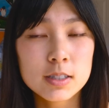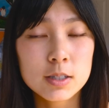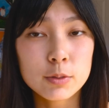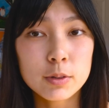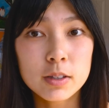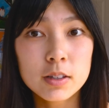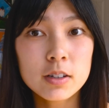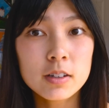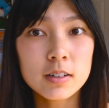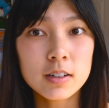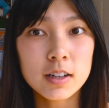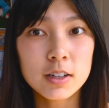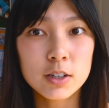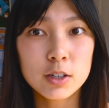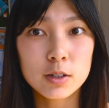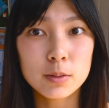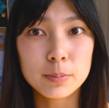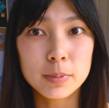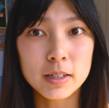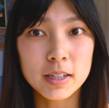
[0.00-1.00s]
whether or not
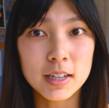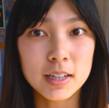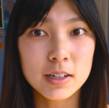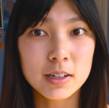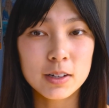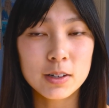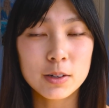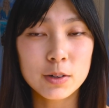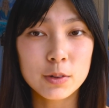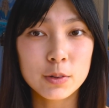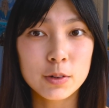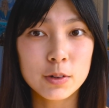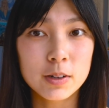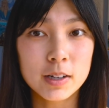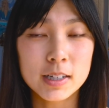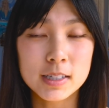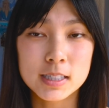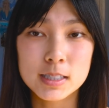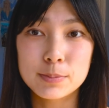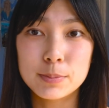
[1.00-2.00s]
you're a beginner or
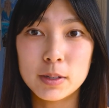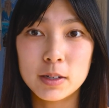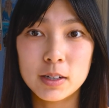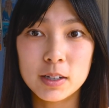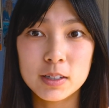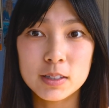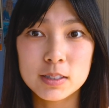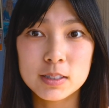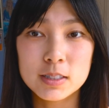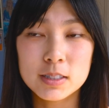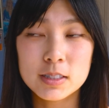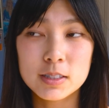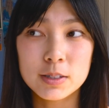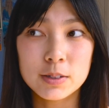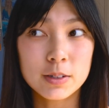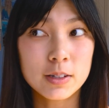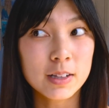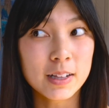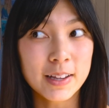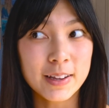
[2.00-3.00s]
experienced
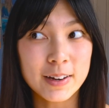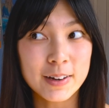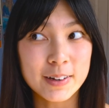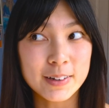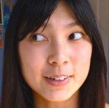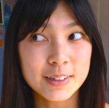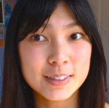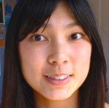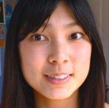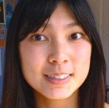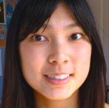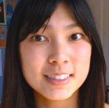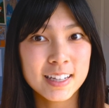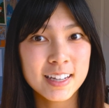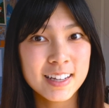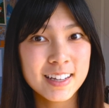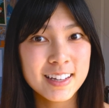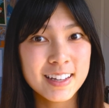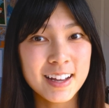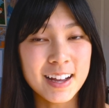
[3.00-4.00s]
clay artist,
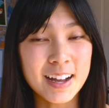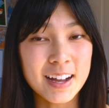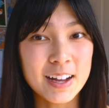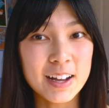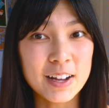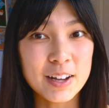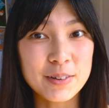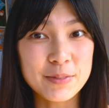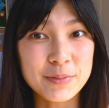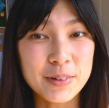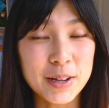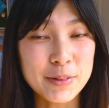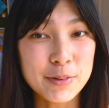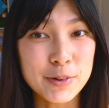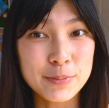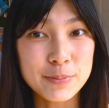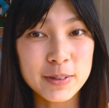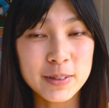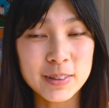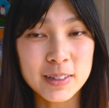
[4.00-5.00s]
I'm
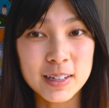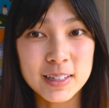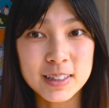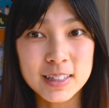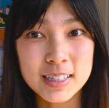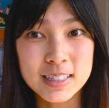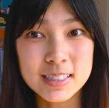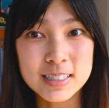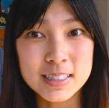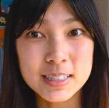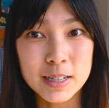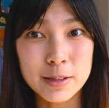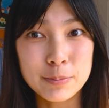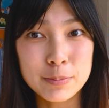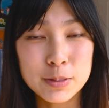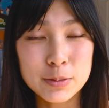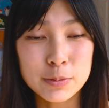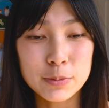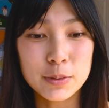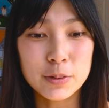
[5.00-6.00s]
hoping that these
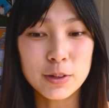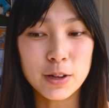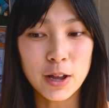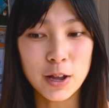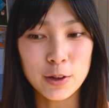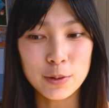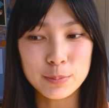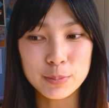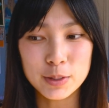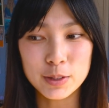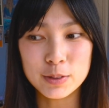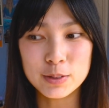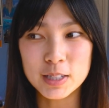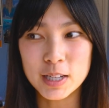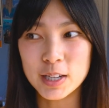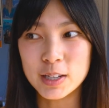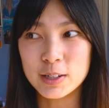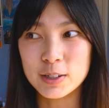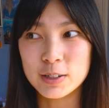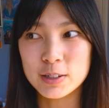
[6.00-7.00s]
tips will help you
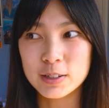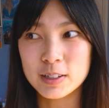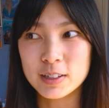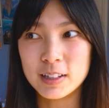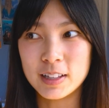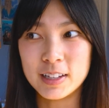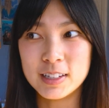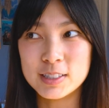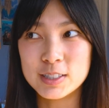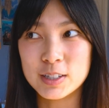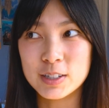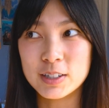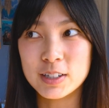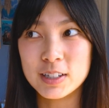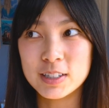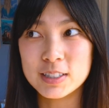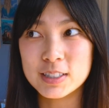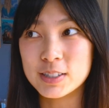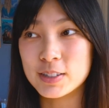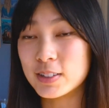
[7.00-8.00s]
take your clay
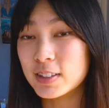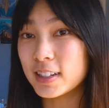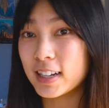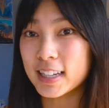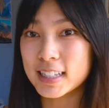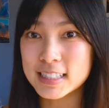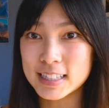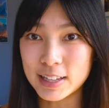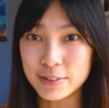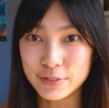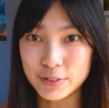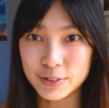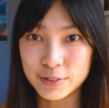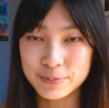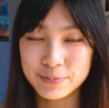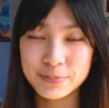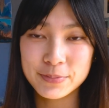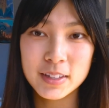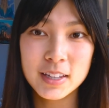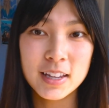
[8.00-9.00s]
journey to the next level.
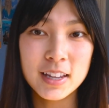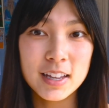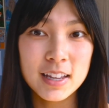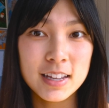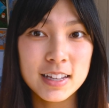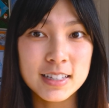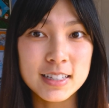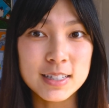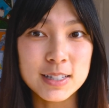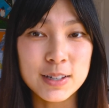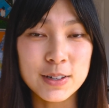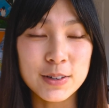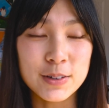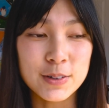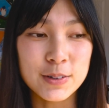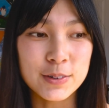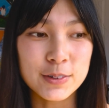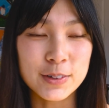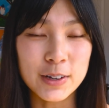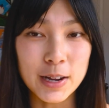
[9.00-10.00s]

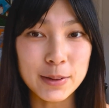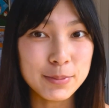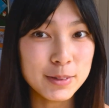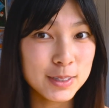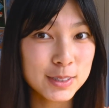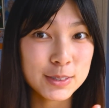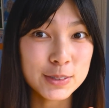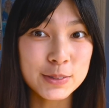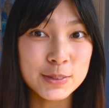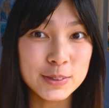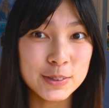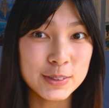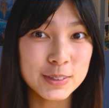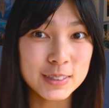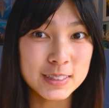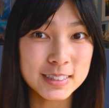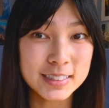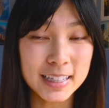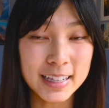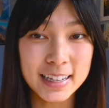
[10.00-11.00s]
So grab your
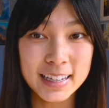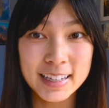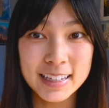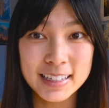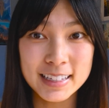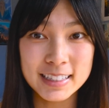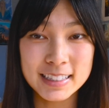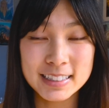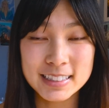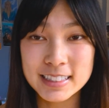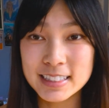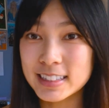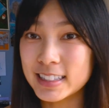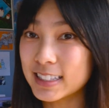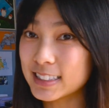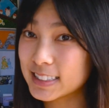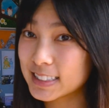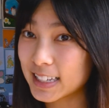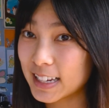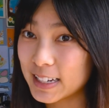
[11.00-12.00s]
tools and
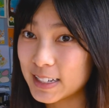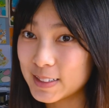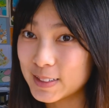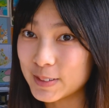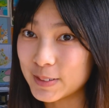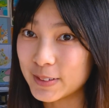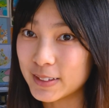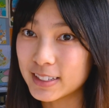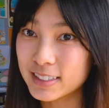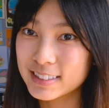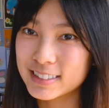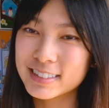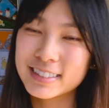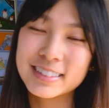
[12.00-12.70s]
let's get into it.